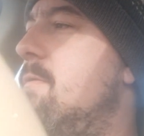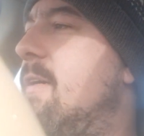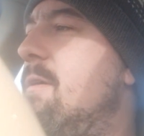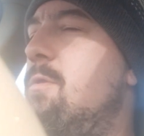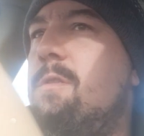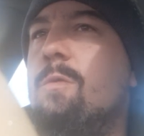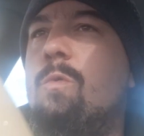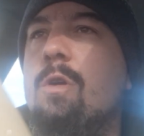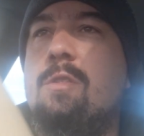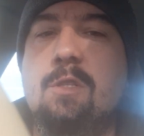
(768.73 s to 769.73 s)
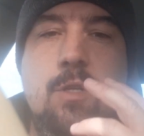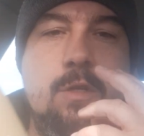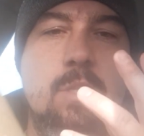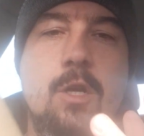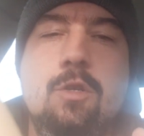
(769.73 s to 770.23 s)
Fight with your words.
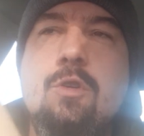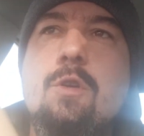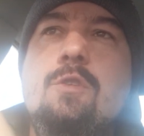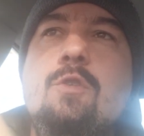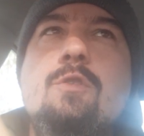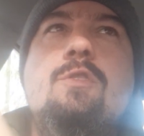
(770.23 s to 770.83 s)
You